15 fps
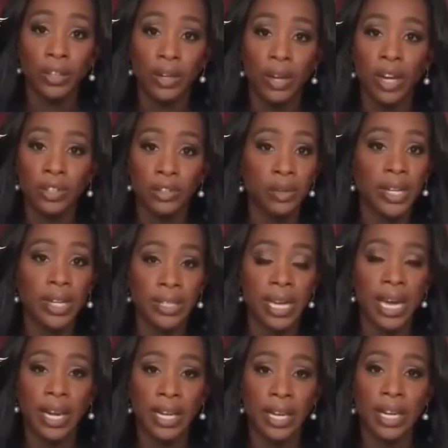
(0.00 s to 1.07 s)
what your country is
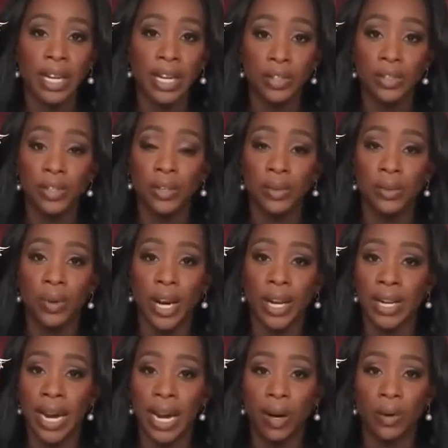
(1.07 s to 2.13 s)
heading into
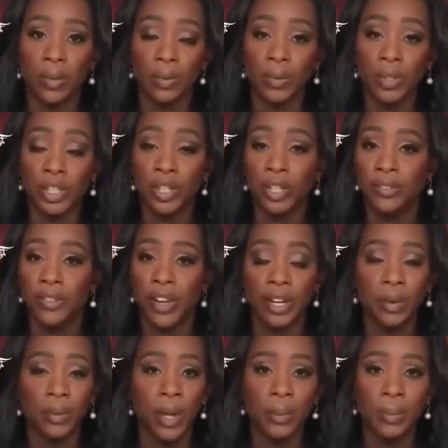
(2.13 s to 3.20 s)
right now, which could
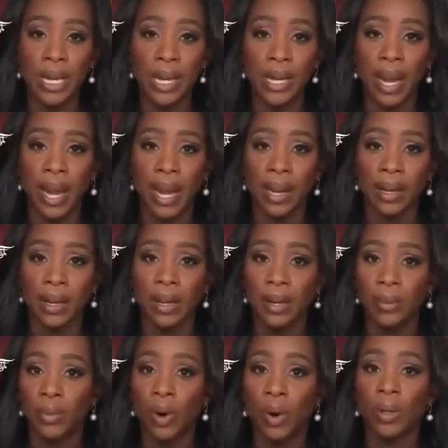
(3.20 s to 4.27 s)
very well be a
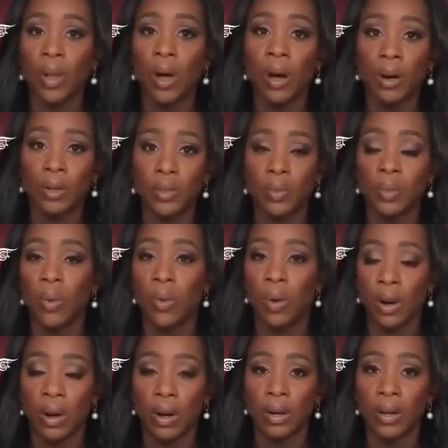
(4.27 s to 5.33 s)
prolonged
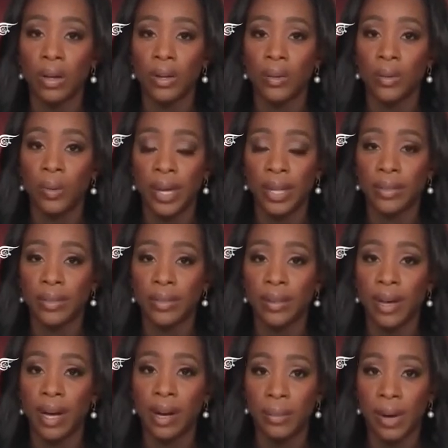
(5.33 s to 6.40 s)
war with